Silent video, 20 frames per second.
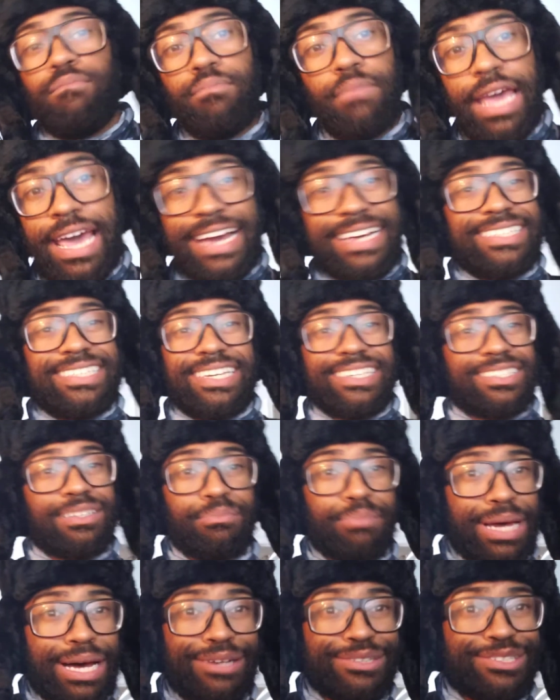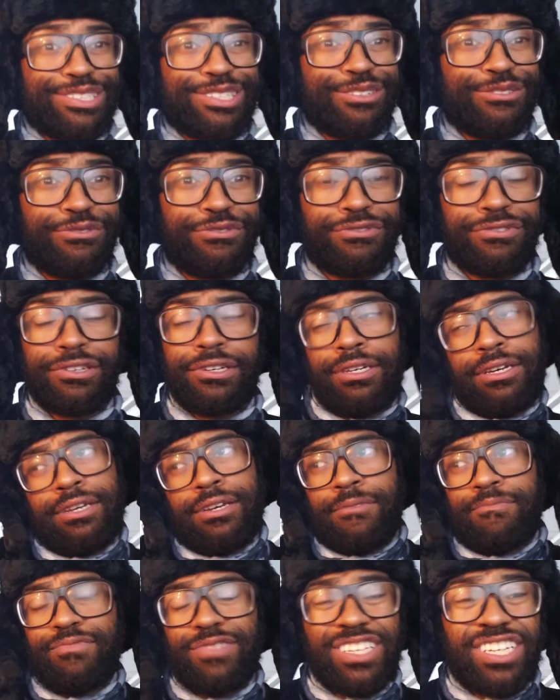excess amounts of
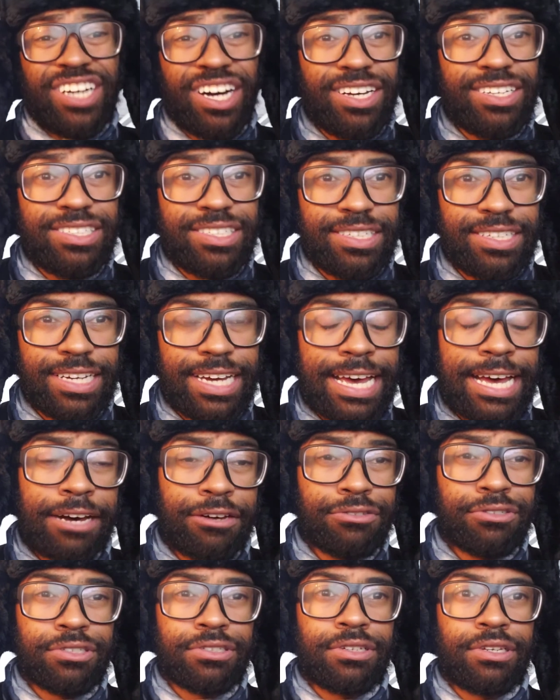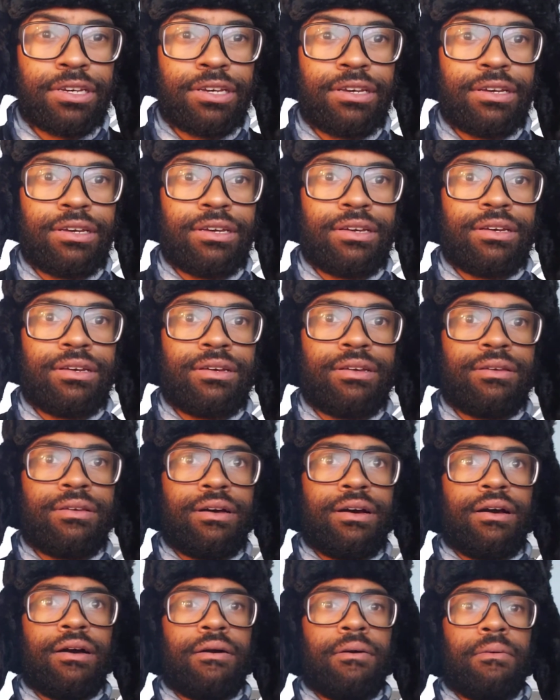guns in your house,
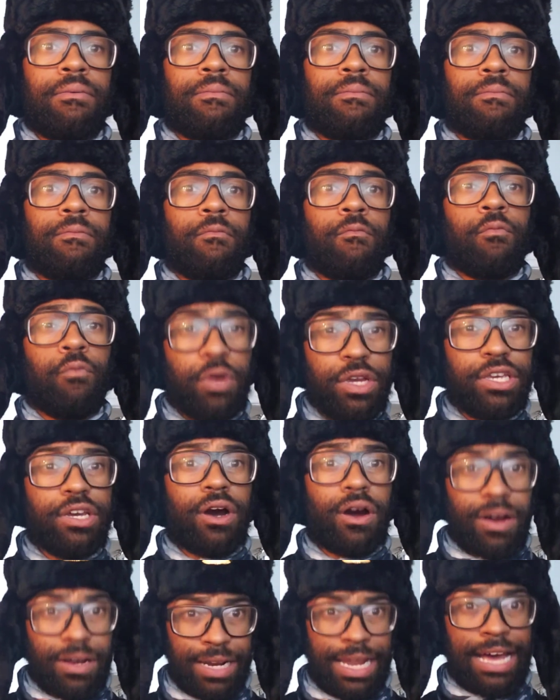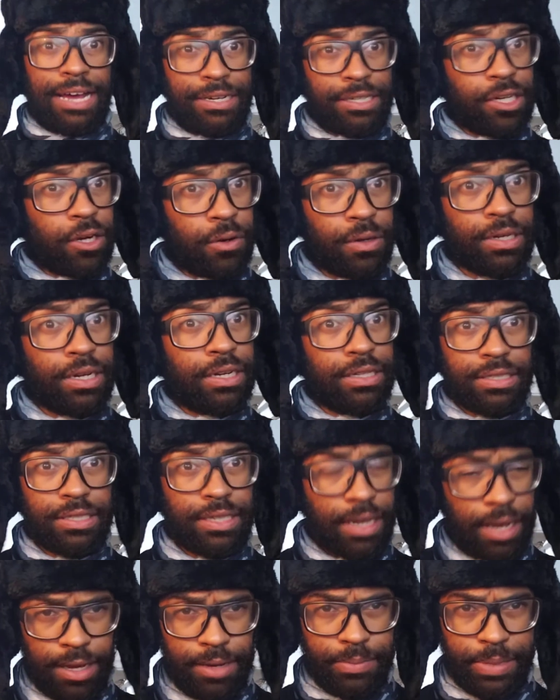we are allowed to go in there and
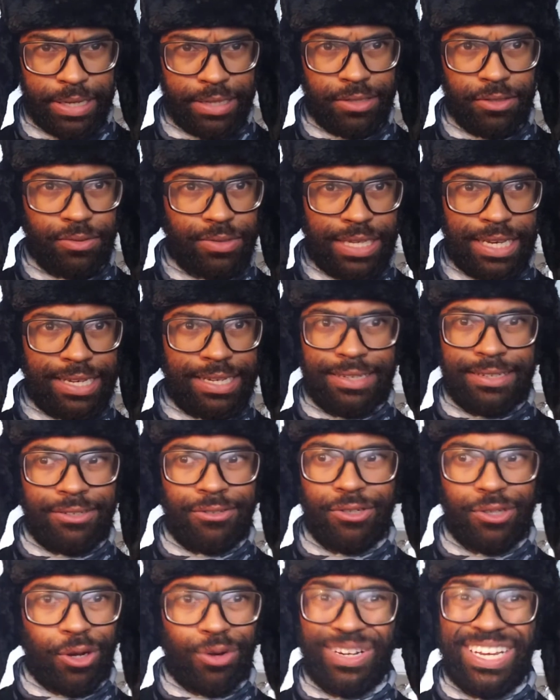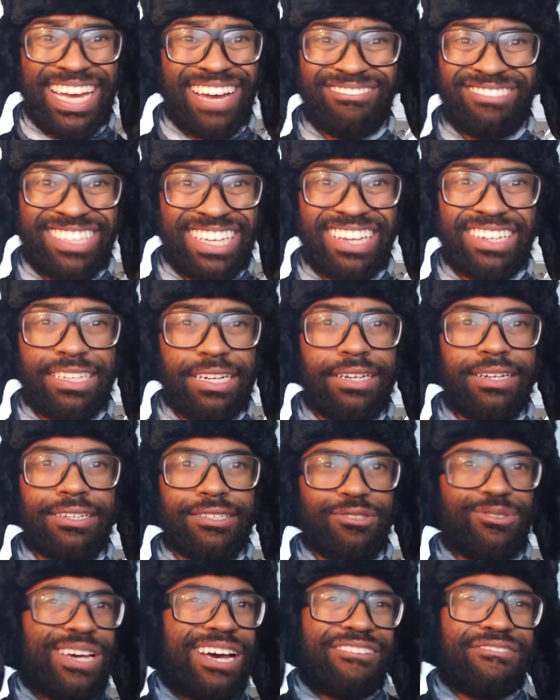say, hey man, you can only have 10
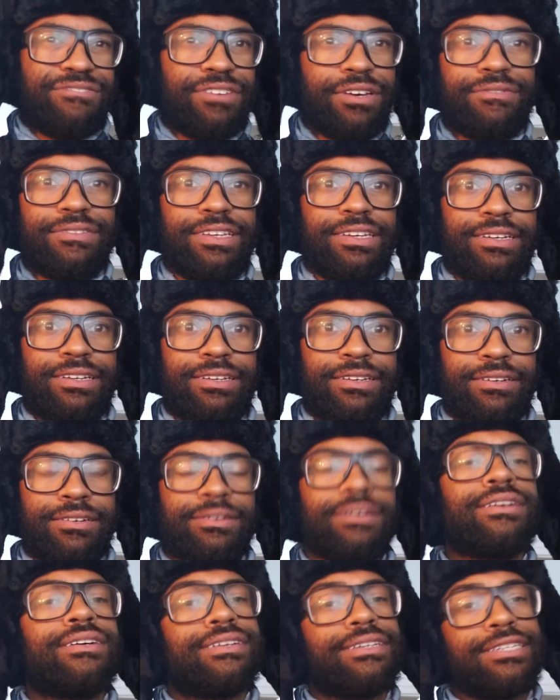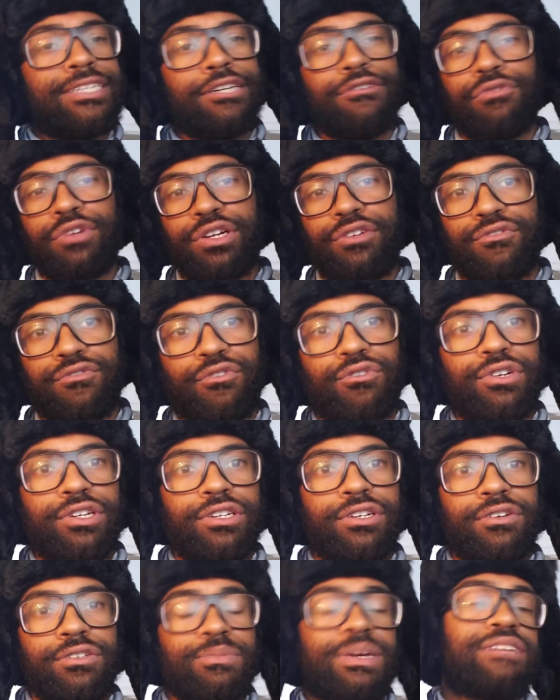guns, you got 50 in here, get rid of 40
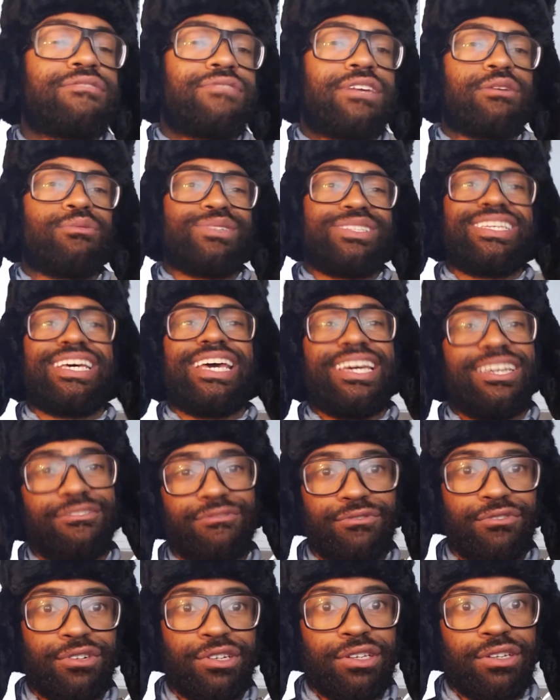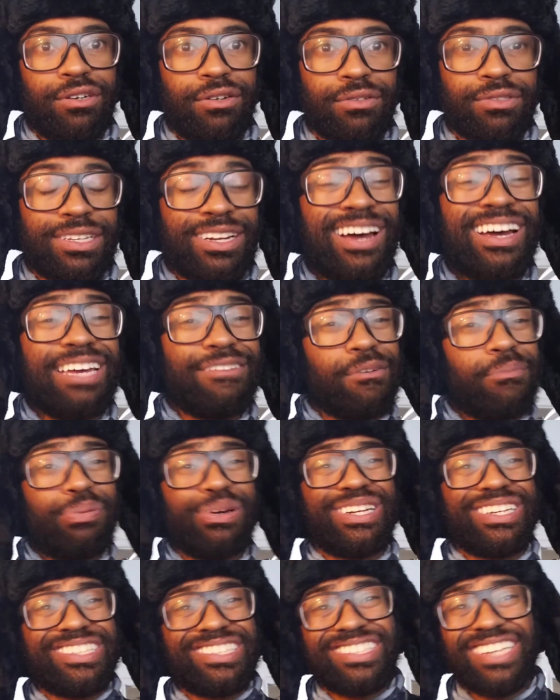of those. Matter of fact, we're taking 40 of those, and I even
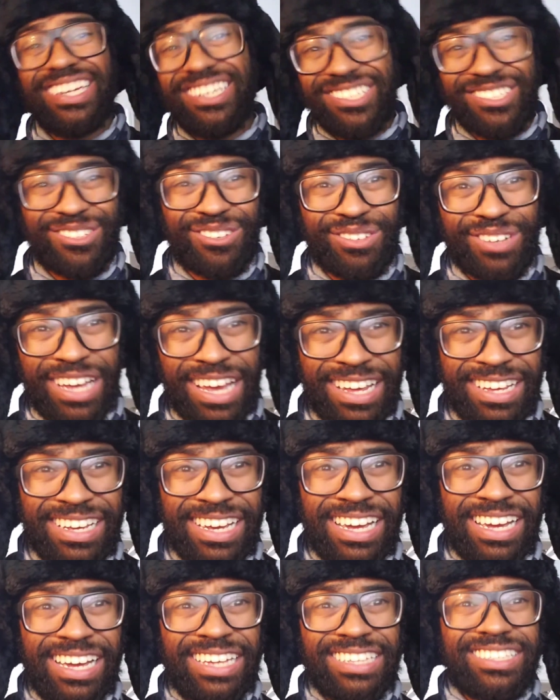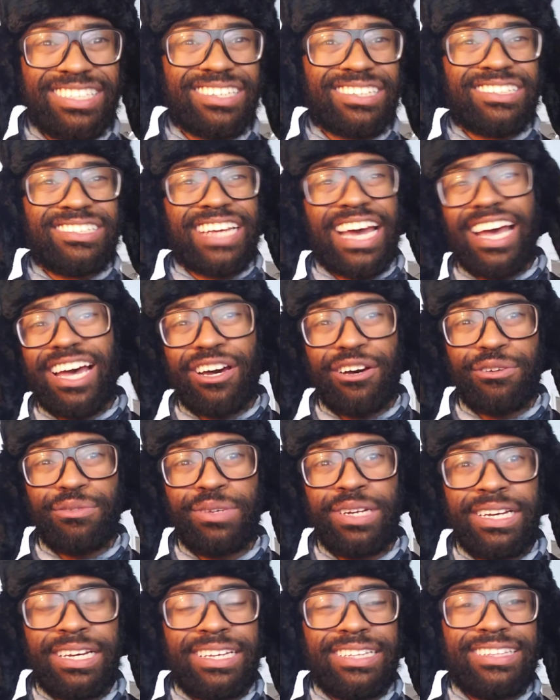put a sanction on that to
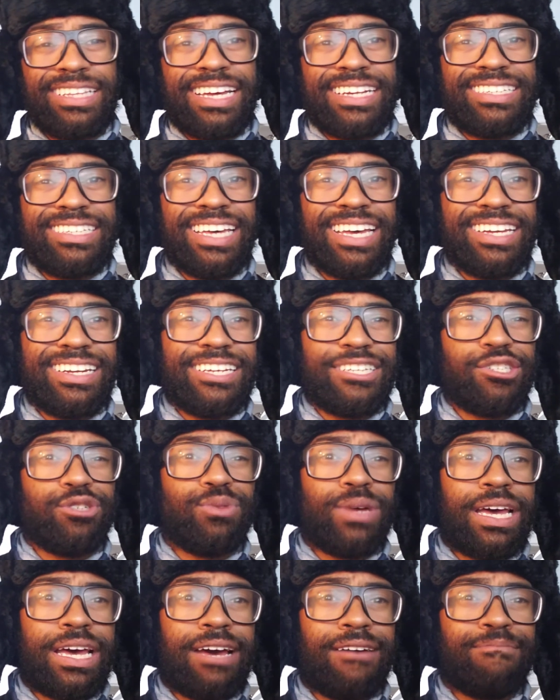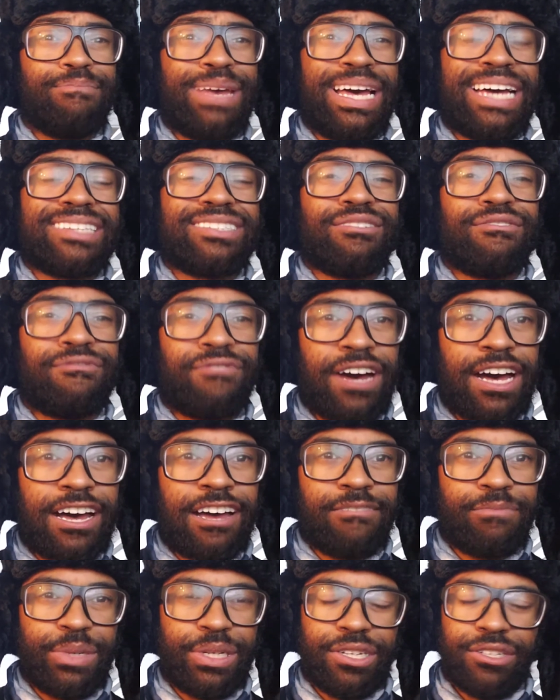down that 10 that you have back to
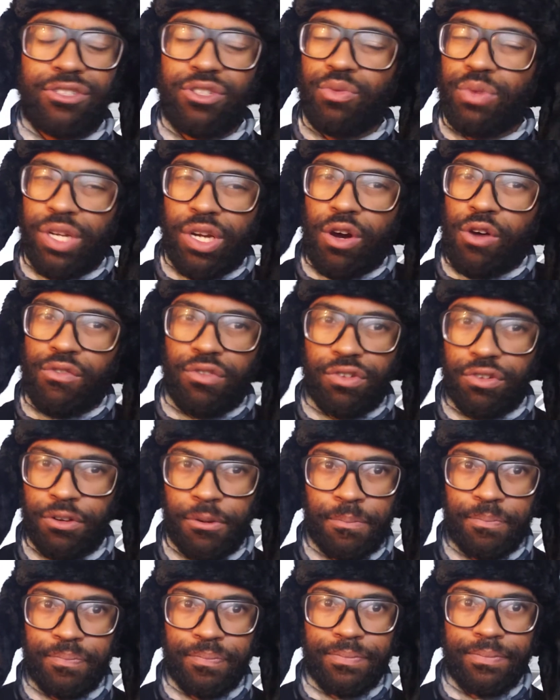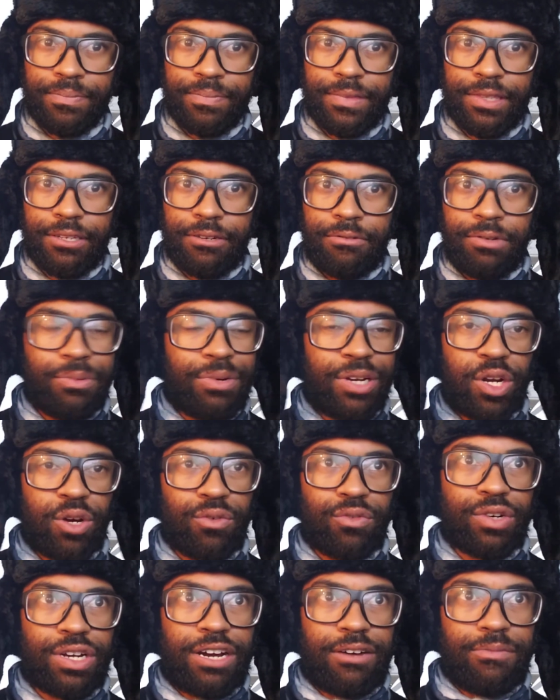5 because you went over
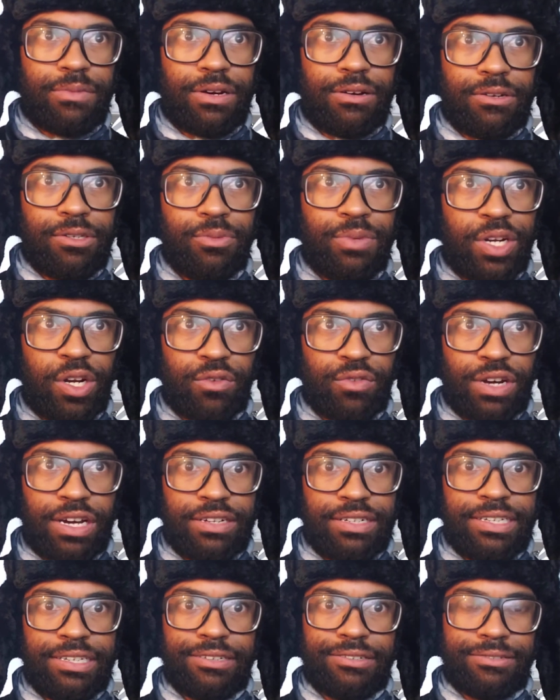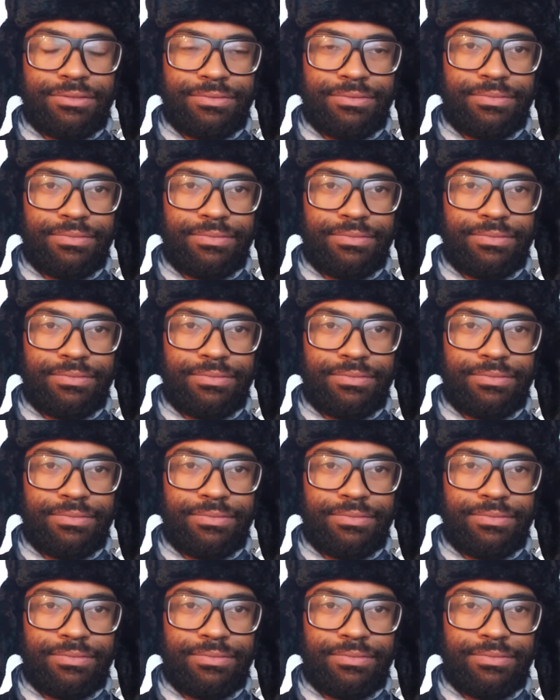our deal.